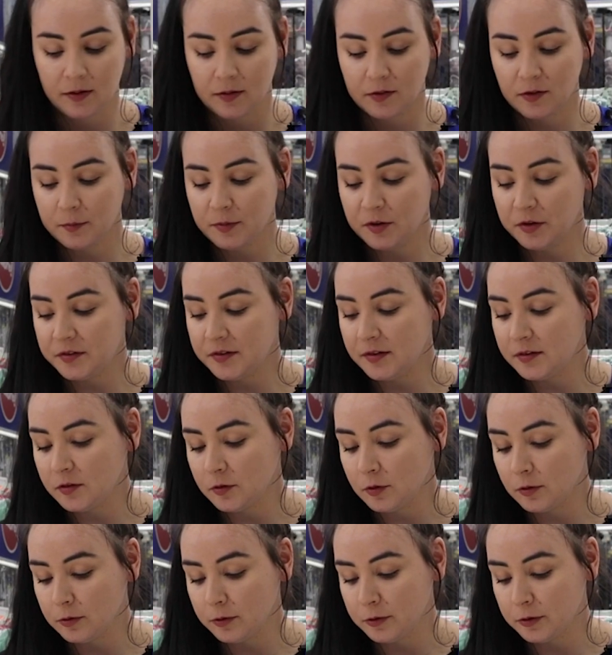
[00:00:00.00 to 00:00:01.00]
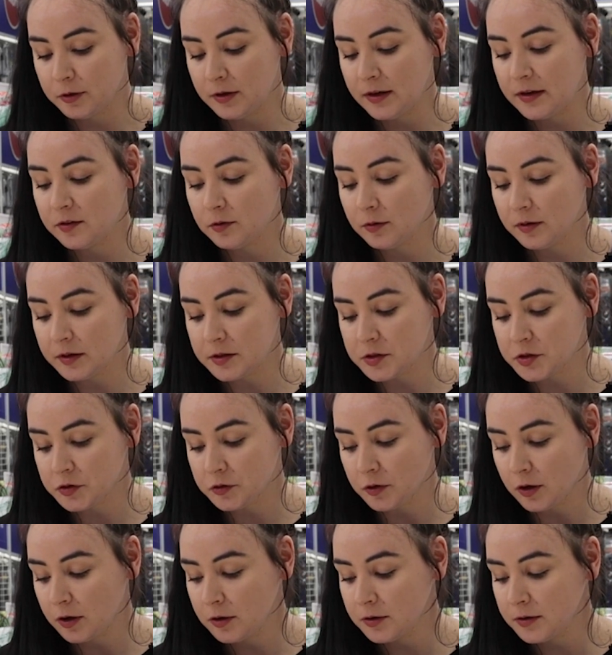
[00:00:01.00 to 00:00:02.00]
So because this glue is really
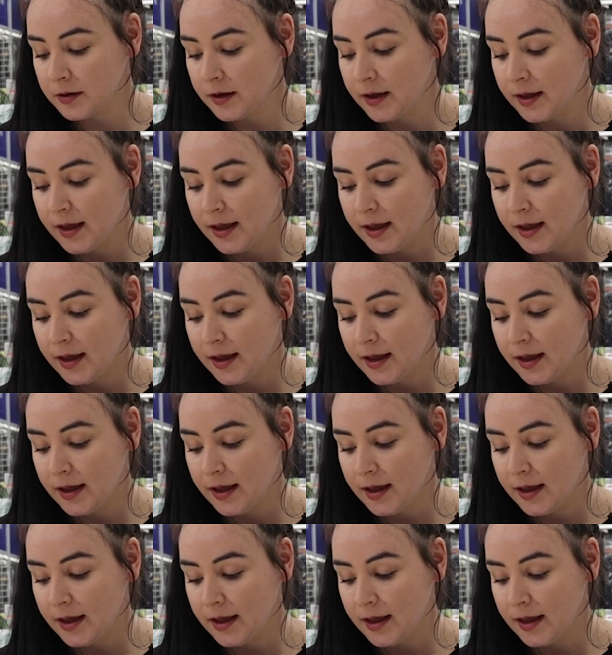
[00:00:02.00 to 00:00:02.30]
strong,